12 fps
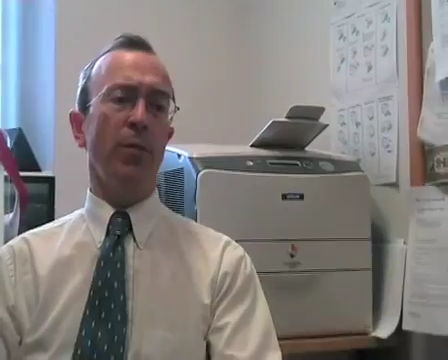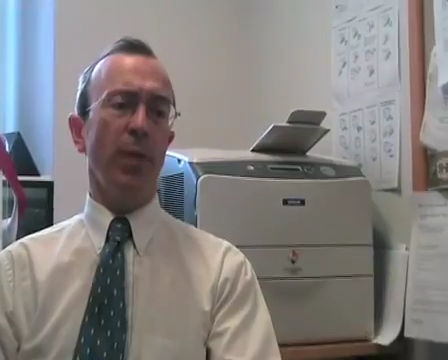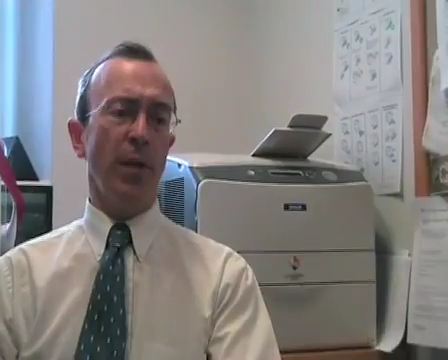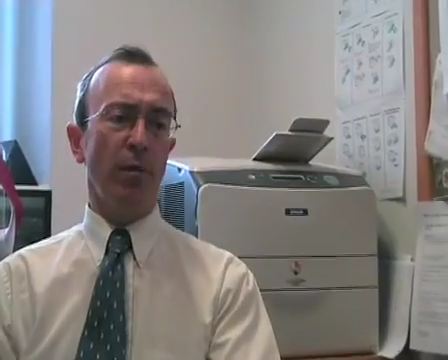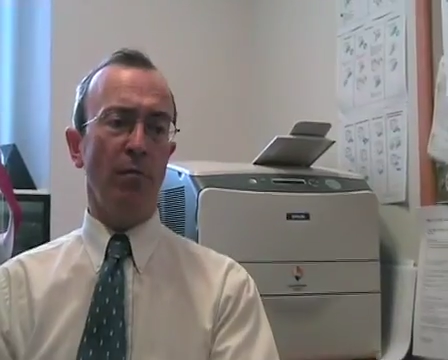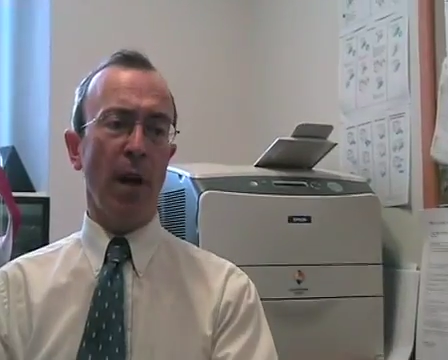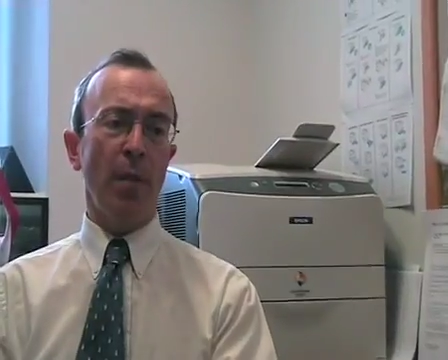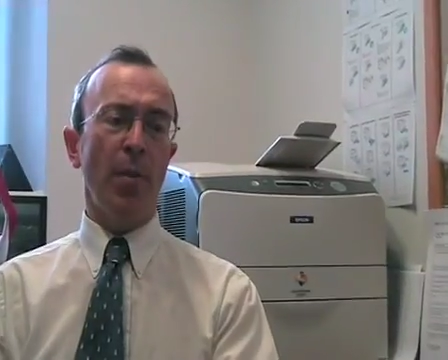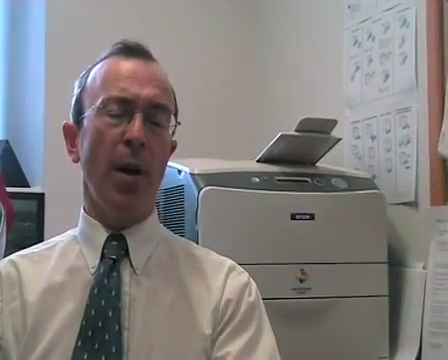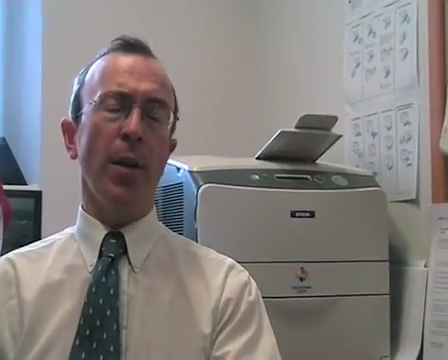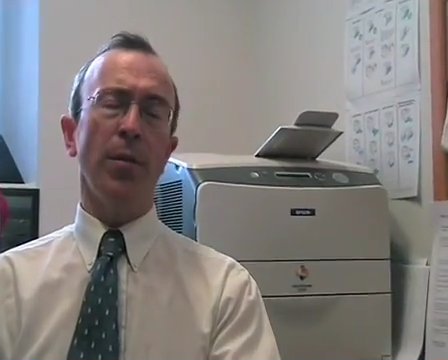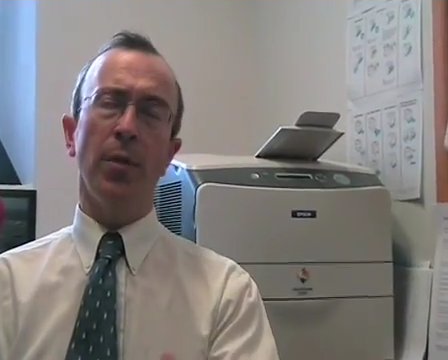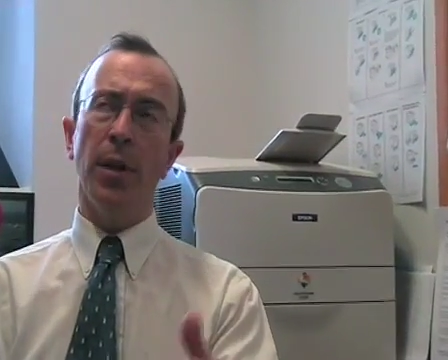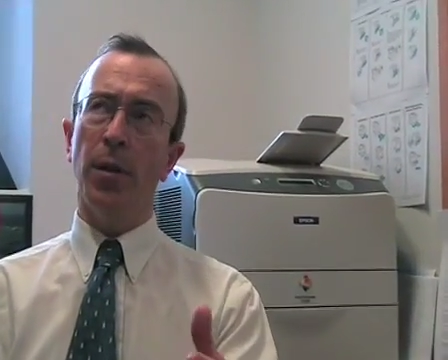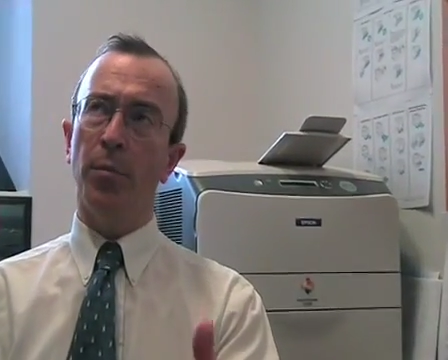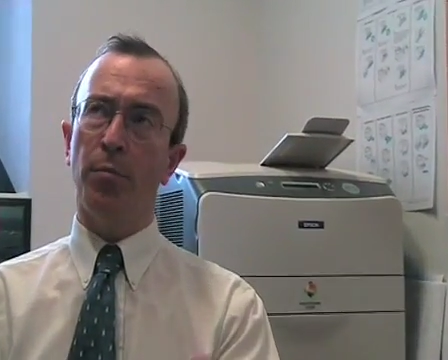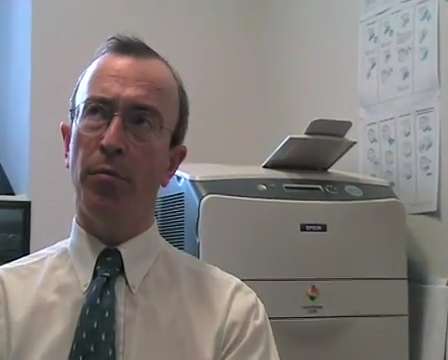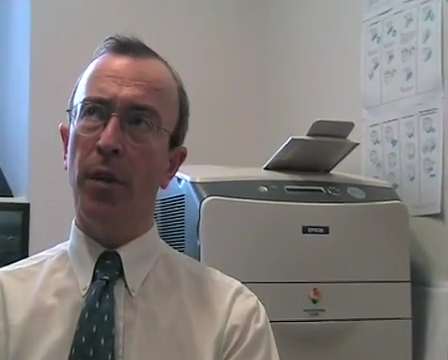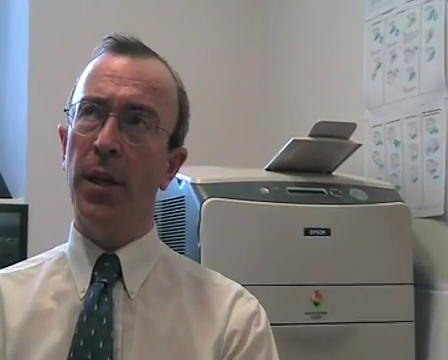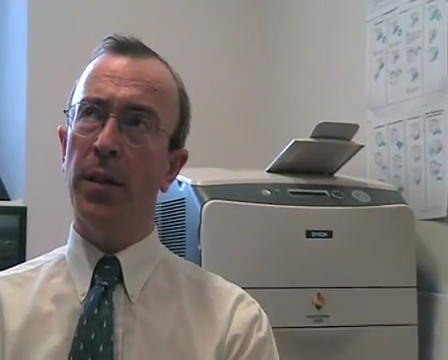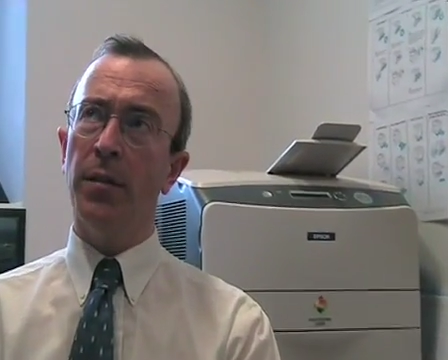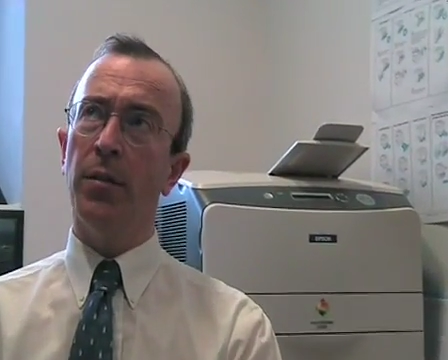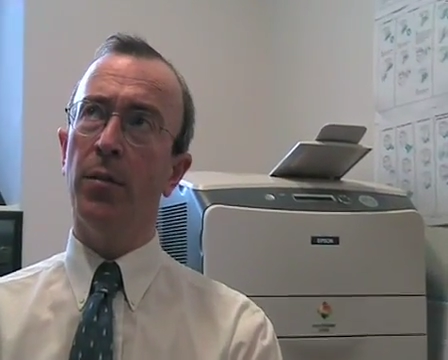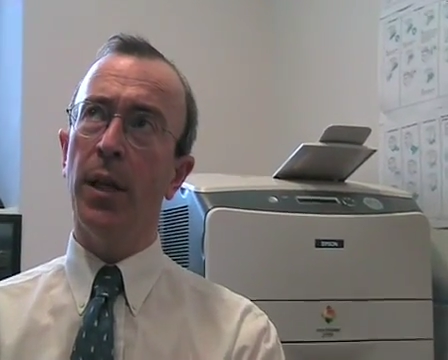you need a rabbi, you need a
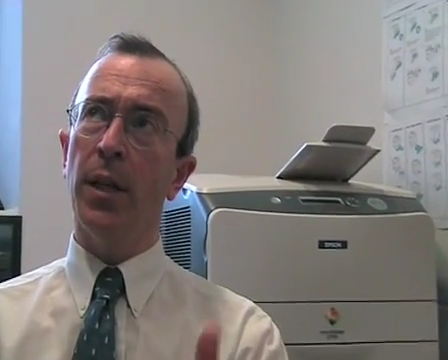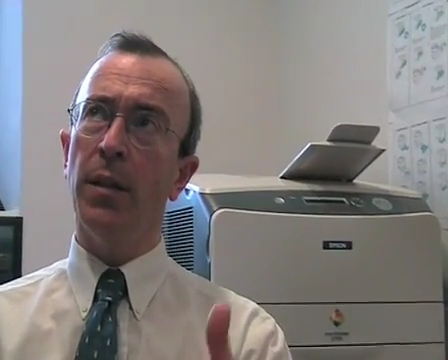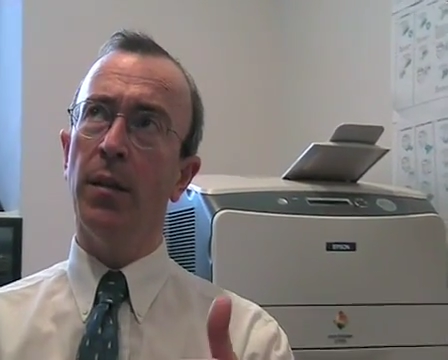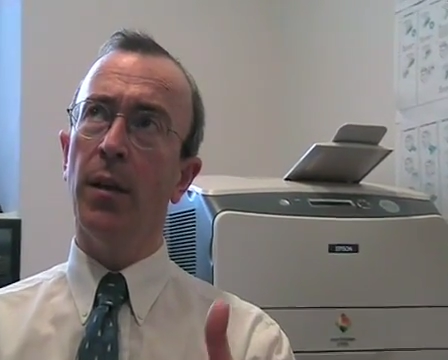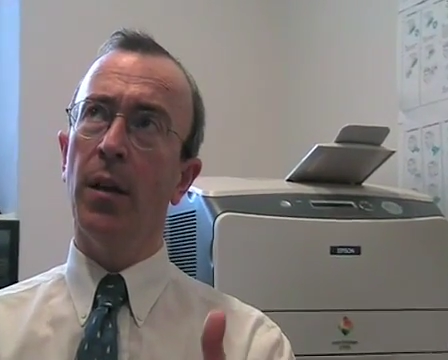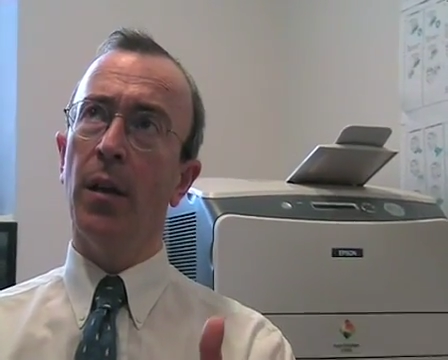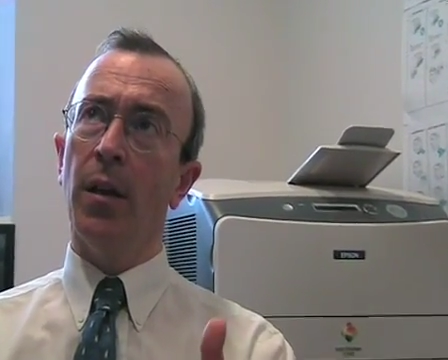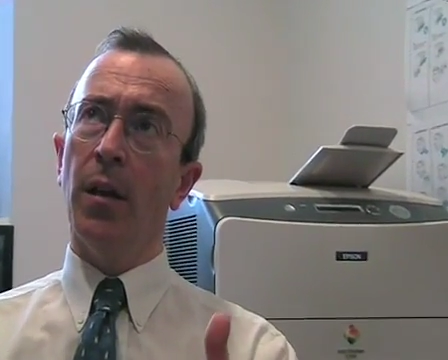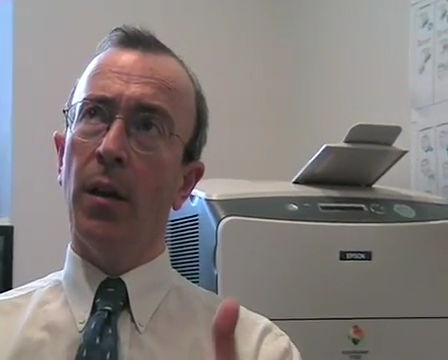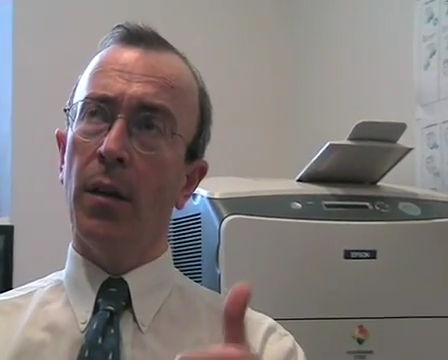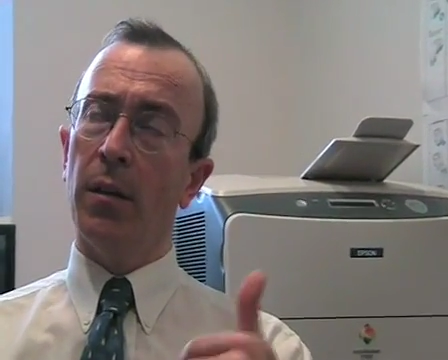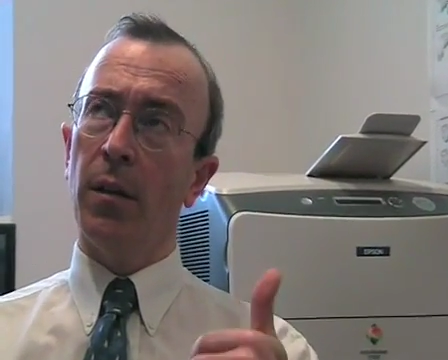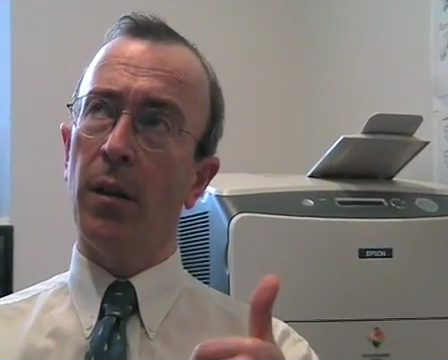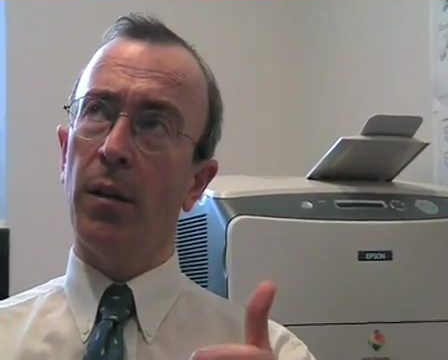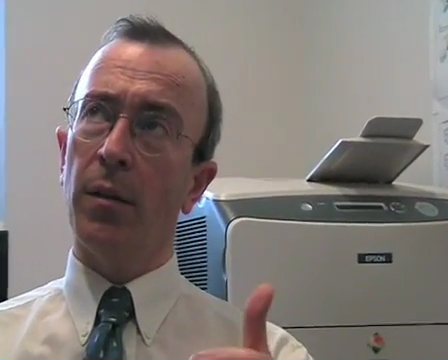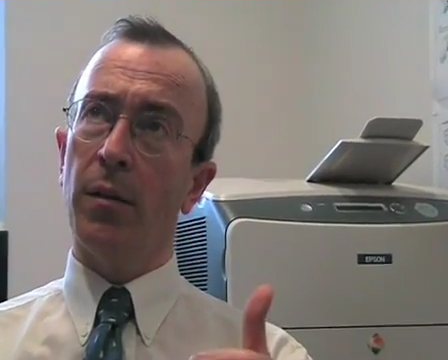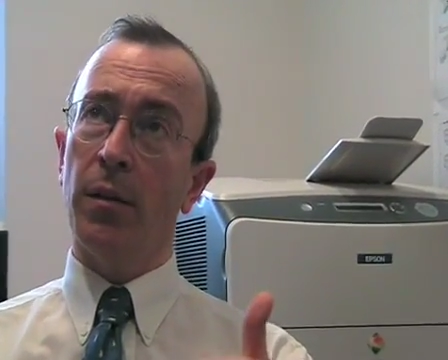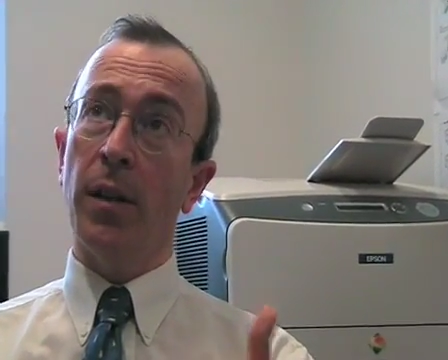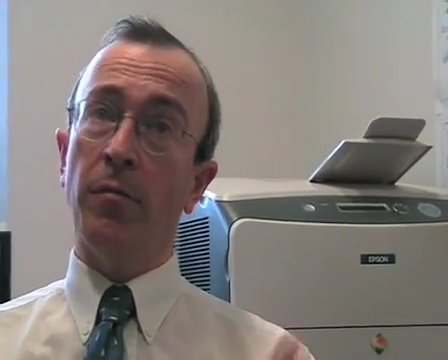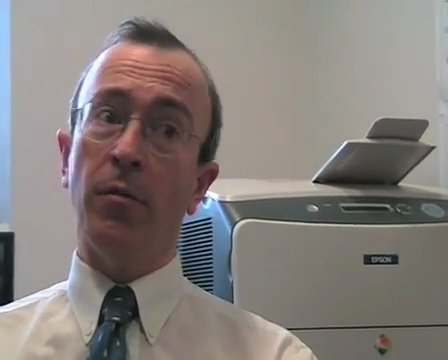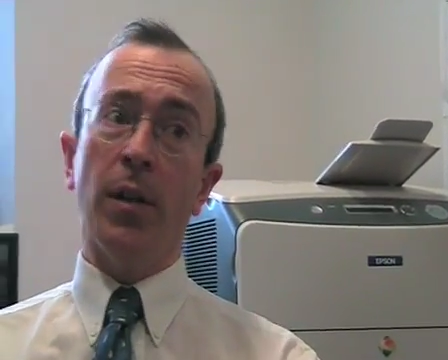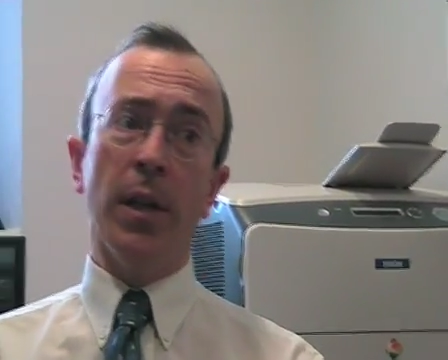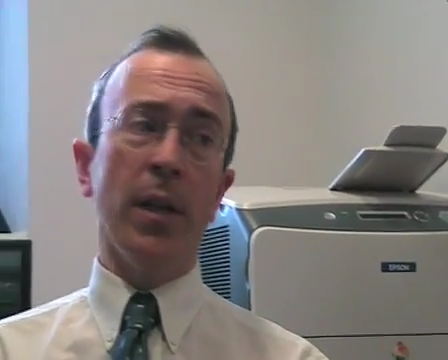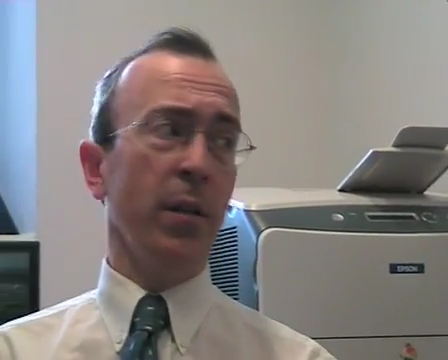priest, you need, literally...